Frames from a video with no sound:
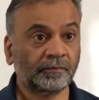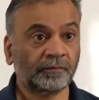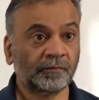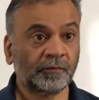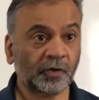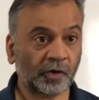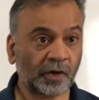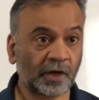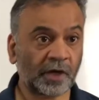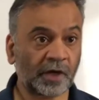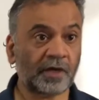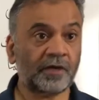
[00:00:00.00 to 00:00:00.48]

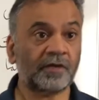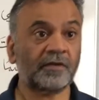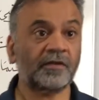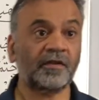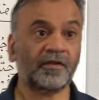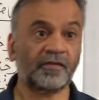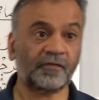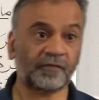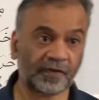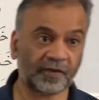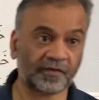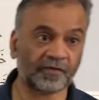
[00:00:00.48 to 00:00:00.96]
Okay,
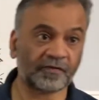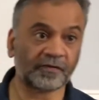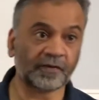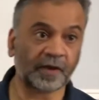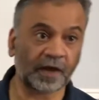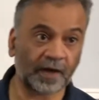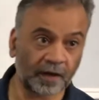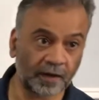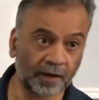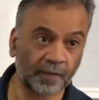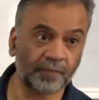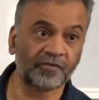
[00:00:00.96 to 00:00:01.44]
this first
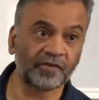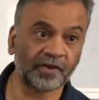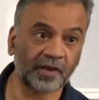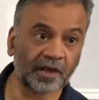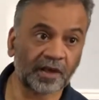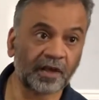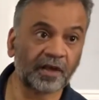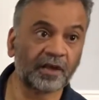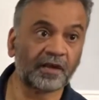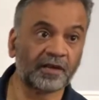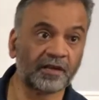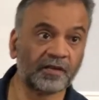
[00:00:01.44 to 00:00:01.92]

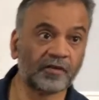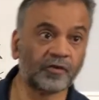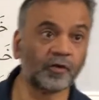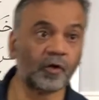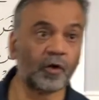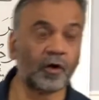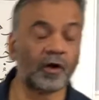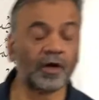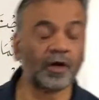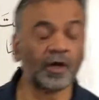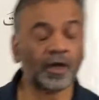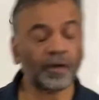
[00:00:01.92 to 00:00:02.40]
Hamza is
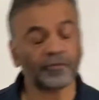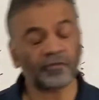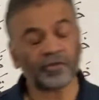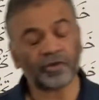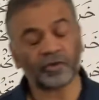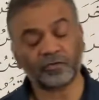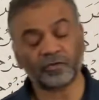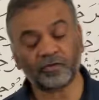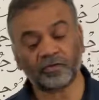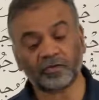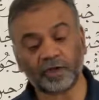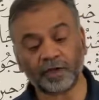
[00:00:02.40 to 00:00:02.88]
called Hamza
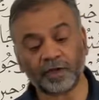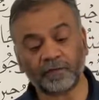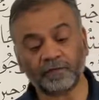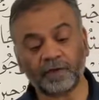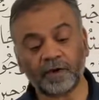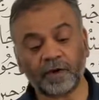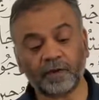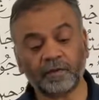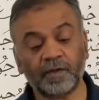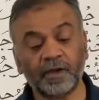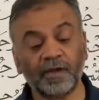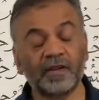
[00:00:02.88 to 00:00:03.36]
to
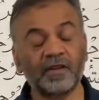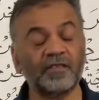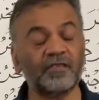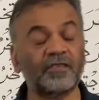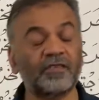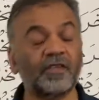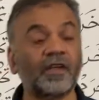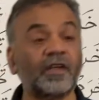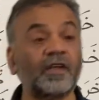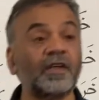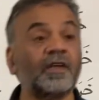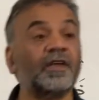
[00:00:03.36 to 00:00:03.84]
Istifham. It is
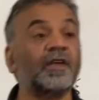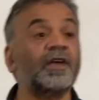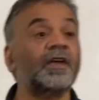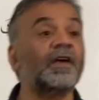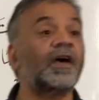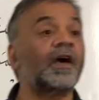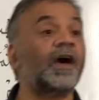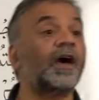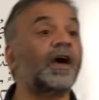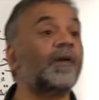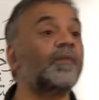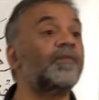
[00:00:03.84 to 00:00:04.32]
a
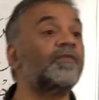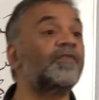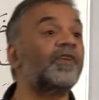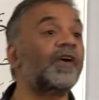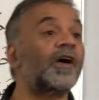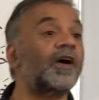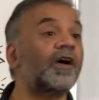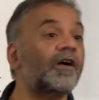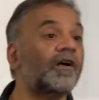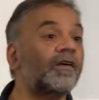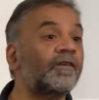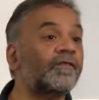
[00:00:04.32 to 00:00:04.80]
Hamza
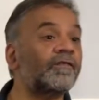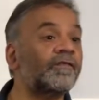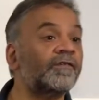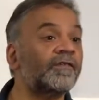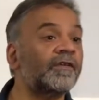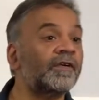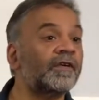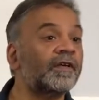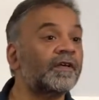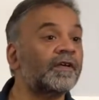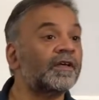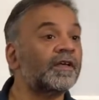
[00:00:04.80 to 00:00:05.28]
of
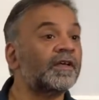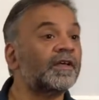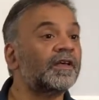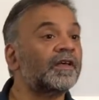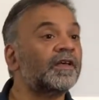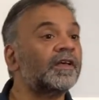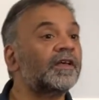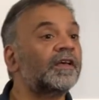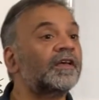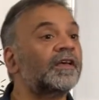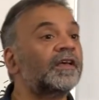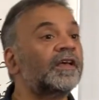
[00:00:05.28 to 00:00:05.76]

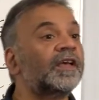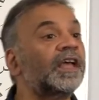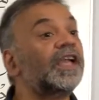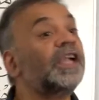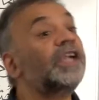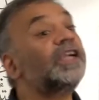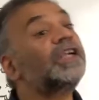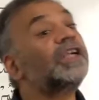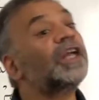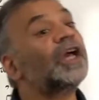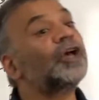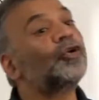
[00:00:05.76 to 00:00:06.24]

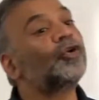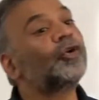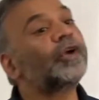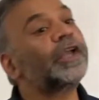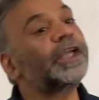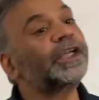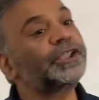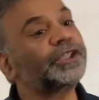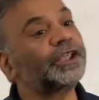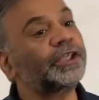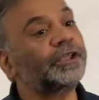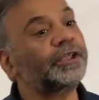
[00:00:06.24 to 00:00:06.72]

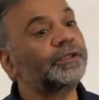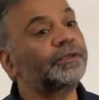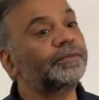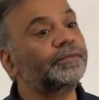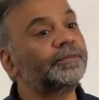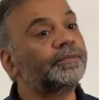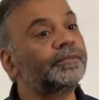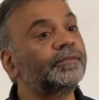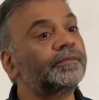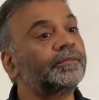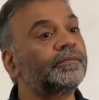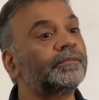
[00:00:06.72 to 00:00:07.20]
interrogation.
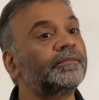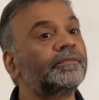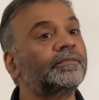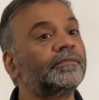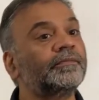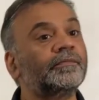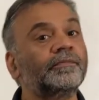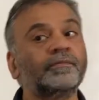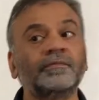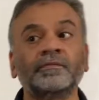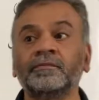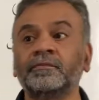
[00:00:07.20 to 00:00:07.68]

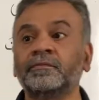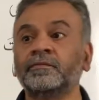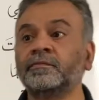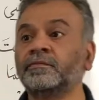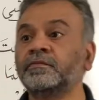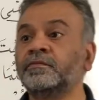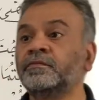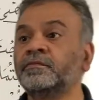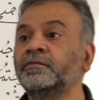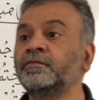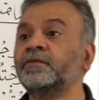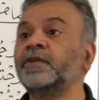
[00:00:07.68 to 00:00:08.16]

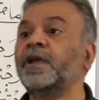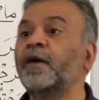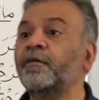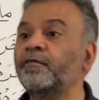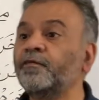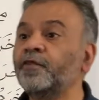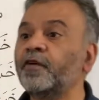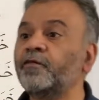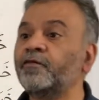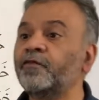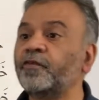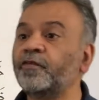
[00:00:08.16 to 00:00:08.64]

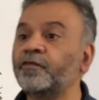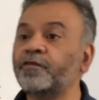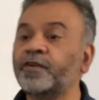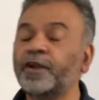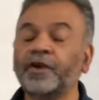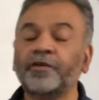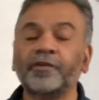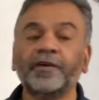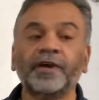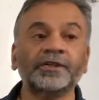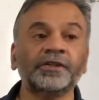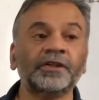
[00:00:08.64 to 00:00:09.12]
Hamza of
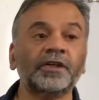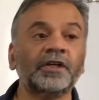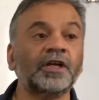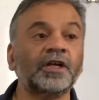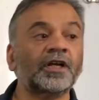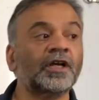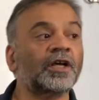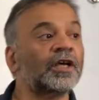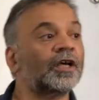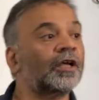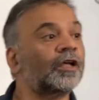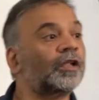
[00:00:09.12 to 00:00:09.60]
interrogation.
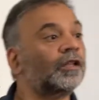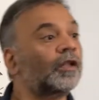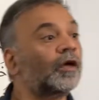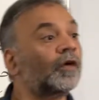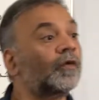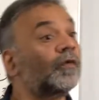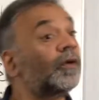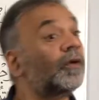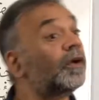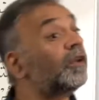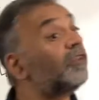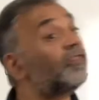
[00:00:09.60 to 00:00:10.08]
Now,
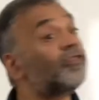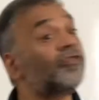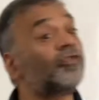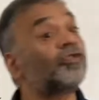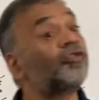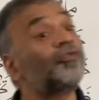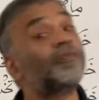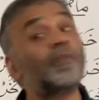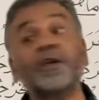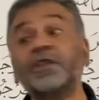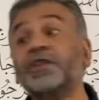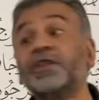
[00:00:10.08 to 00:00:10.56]
what is so
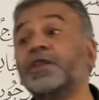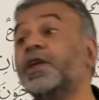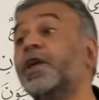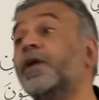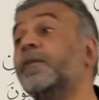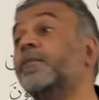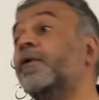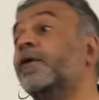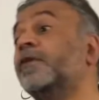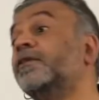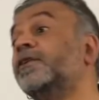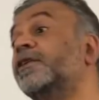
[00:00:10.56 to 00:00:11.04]
special
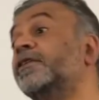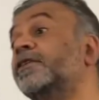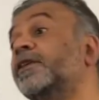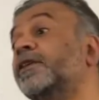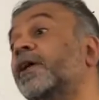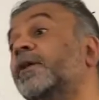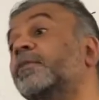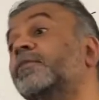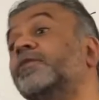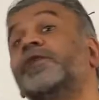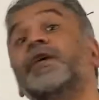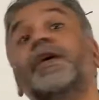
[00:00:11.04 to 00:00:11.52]
about this
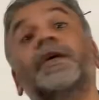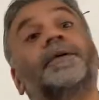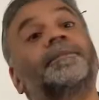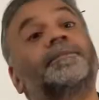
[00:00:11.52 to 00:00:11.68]
Hamza?